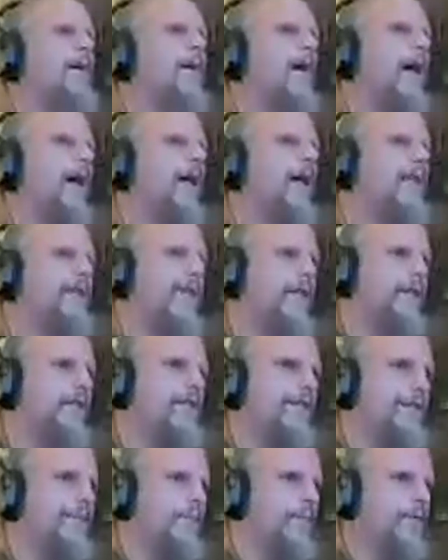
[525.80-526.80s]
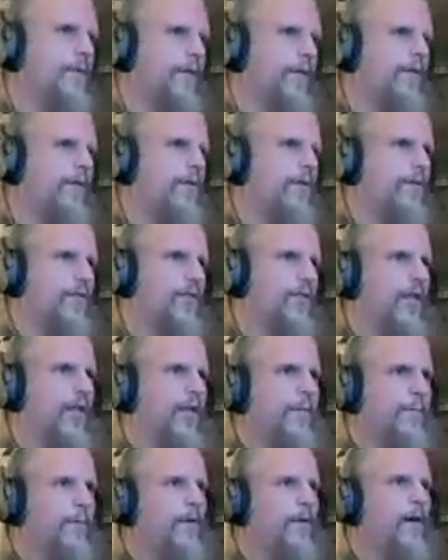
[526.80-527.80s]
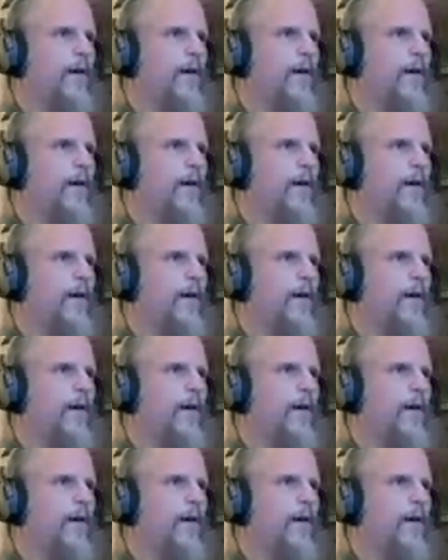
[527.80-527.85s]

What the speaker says: as a simple legal disclaimer,